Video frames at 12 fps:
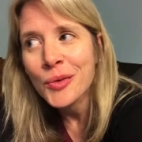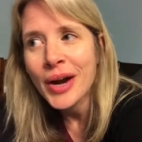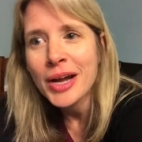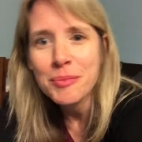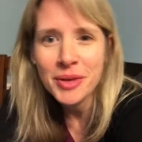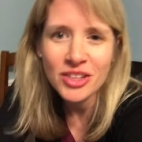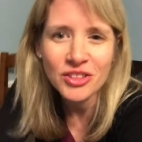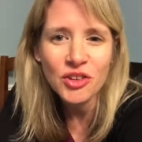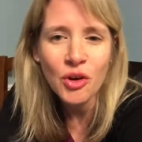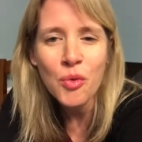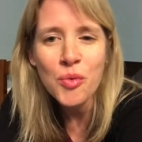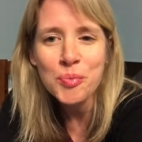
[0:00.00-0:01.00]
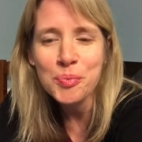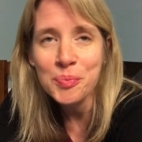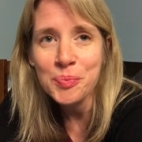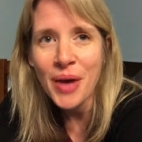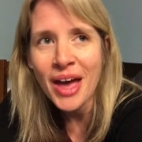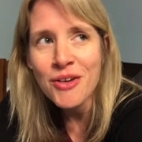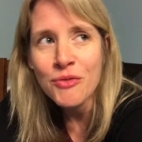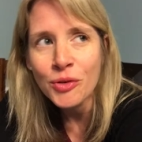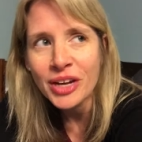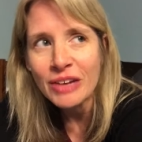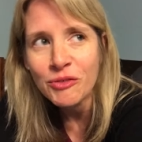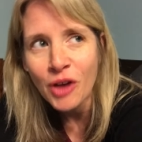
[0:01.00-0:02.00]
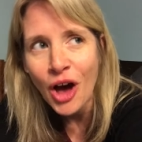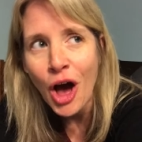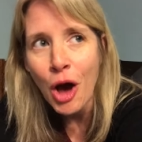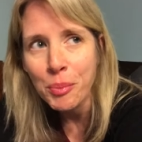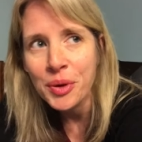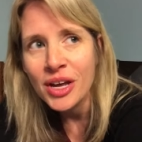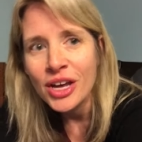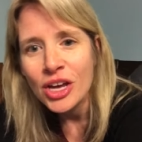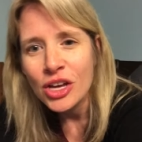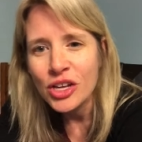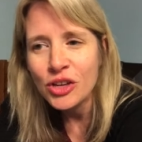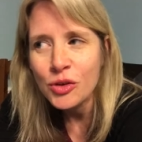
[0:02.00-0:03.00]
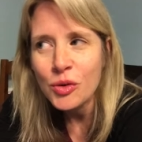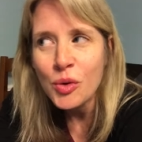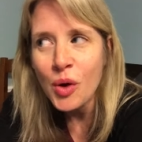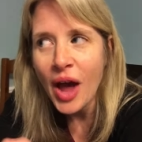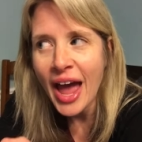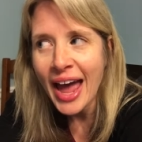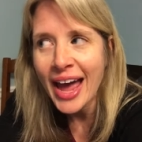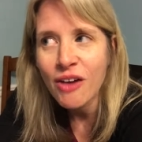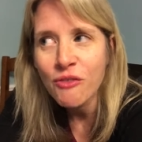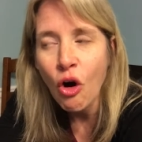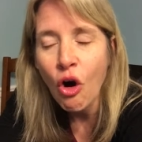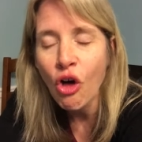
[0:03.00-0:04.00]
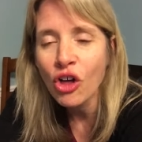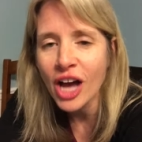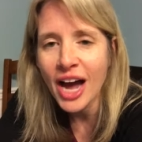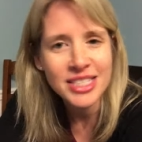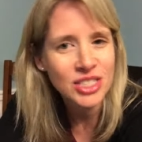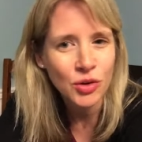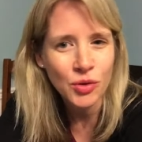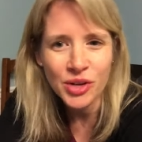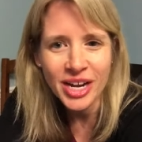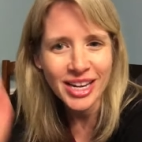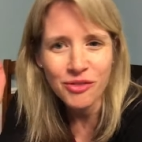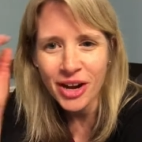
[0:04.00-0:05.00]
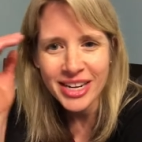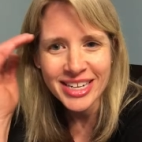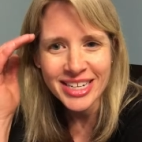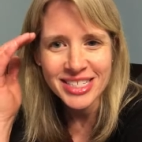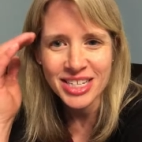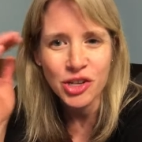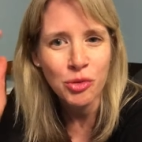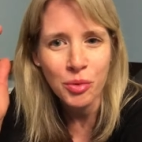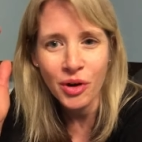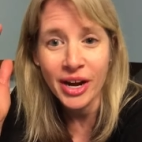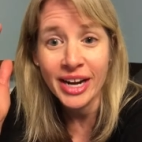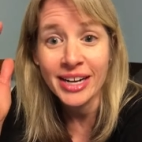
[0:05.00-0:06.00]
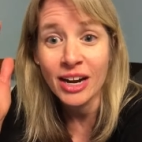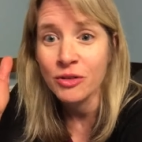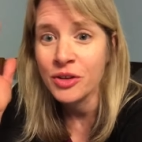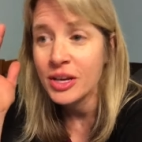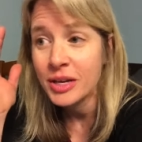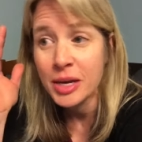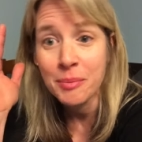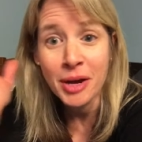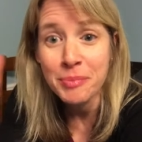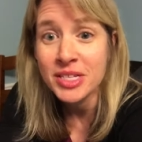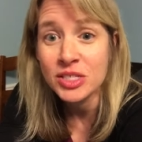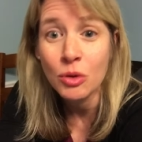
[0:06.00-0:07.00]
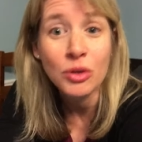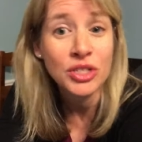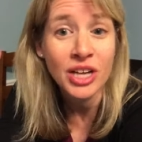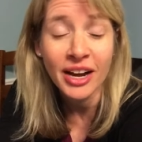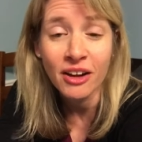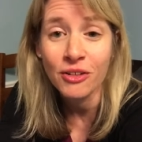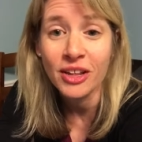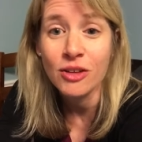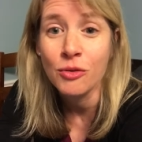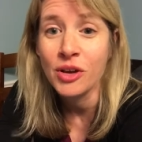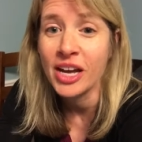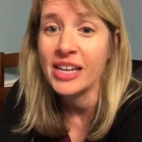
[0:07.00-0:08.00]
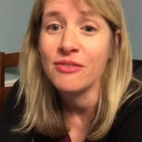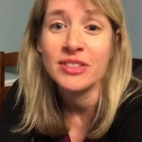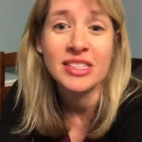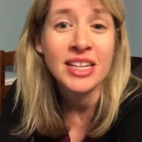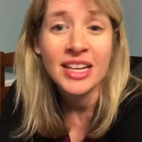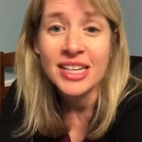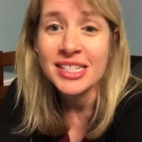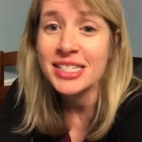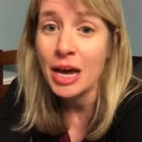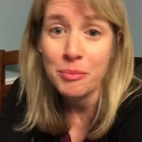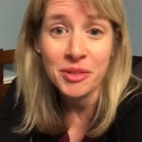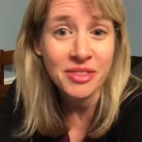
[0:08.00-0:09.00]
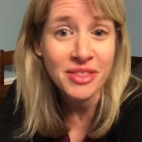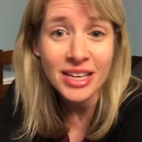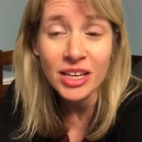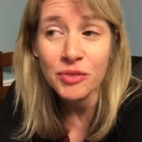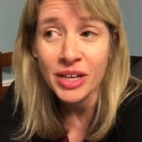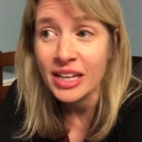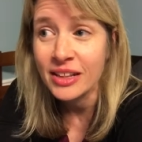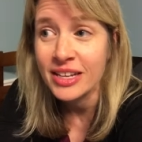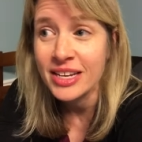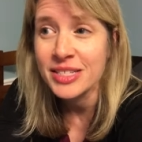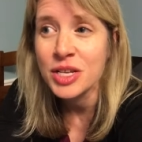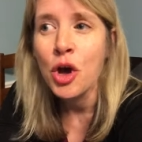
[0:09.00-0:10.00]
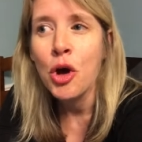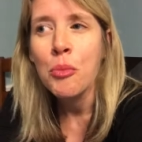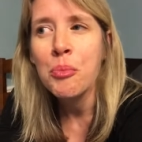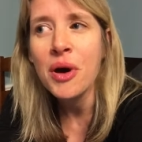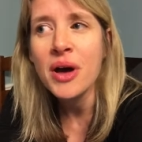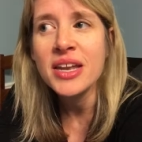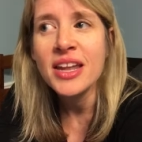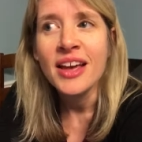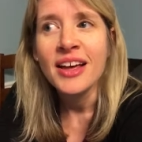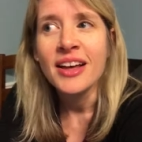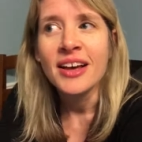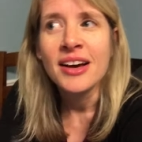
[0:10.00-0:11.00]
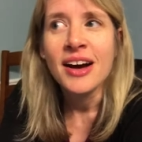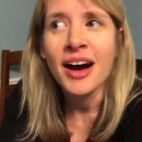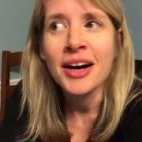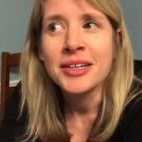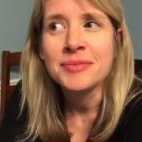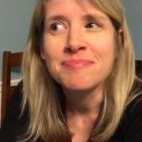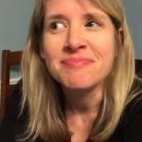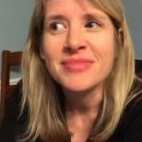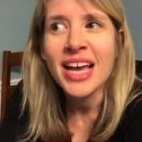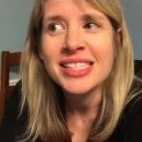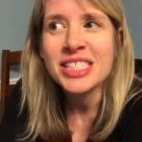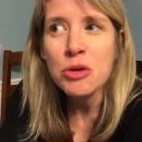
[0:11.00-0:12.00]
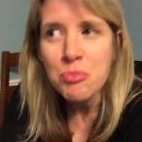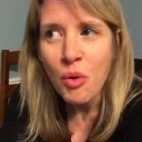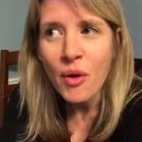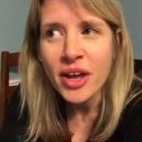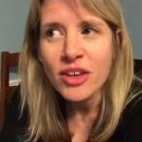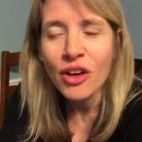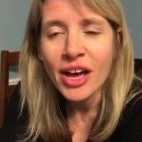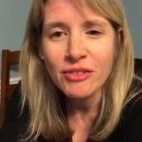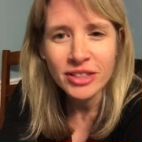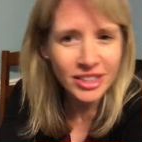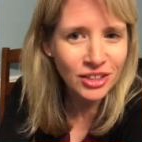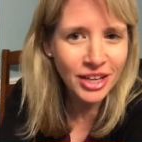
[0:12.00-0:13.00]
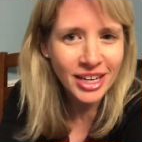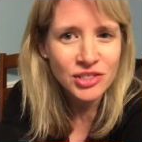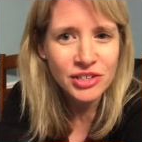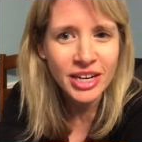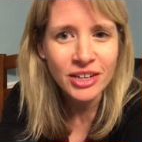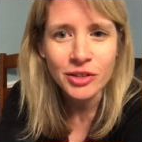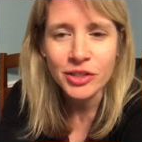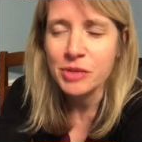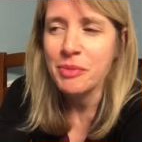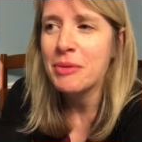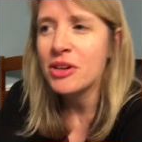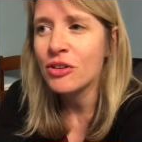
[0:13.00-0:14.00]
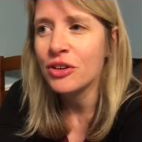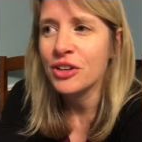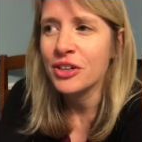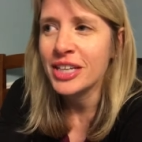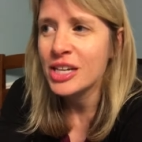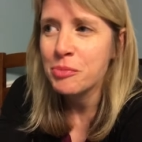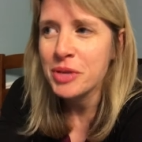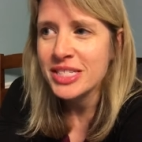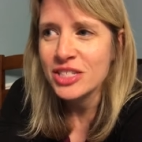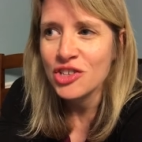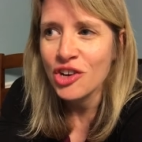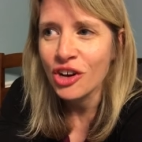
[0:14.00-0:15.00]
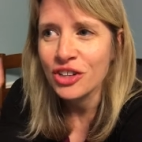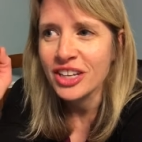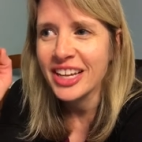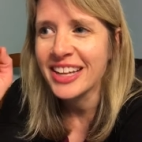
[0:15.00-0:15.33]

right? But don't ever give up. You have all kinds of creative ideas in your brain. Now, it might be so tired that you can't even stop and think of any of these, but um, at some point you'll have a little extra energy. Maybe you'll eat a piece of chocolate